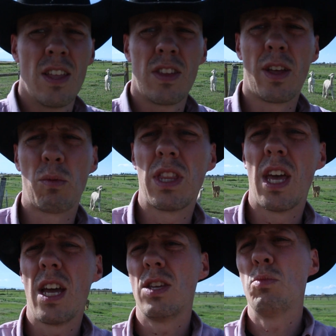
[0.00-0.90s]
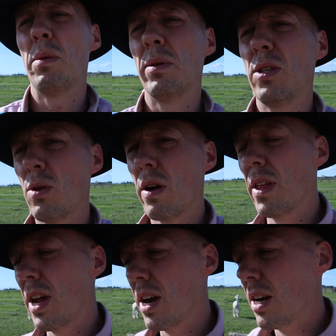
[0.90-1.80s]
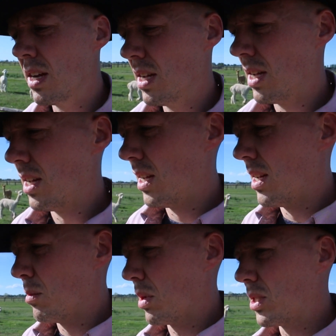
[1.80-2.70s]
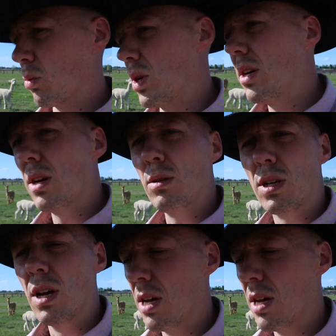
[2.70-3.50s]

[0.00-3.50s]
They're like, what the heck are you people doing over there? Bunch of weirdos.